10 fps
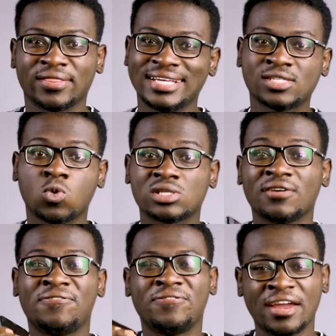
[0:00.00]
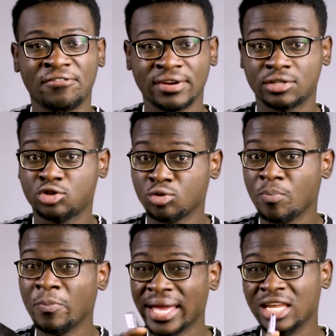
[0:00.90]
This was a favorite to
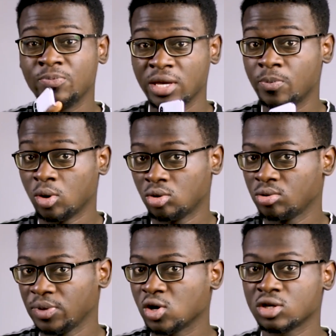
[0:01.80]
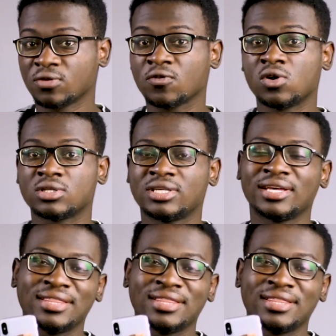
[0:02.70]
many people because, of course,